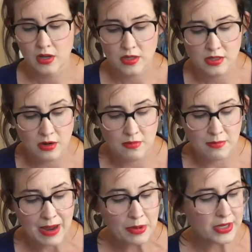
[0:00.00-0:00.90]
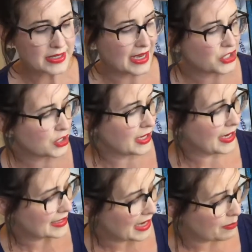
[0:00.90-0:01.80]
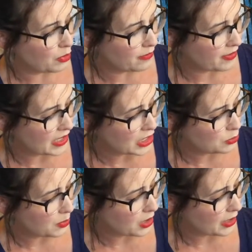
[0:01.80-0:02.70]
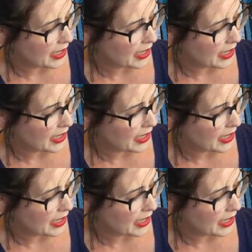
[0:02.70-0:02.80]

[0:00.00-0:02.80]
So my book is actually an example of a niche book.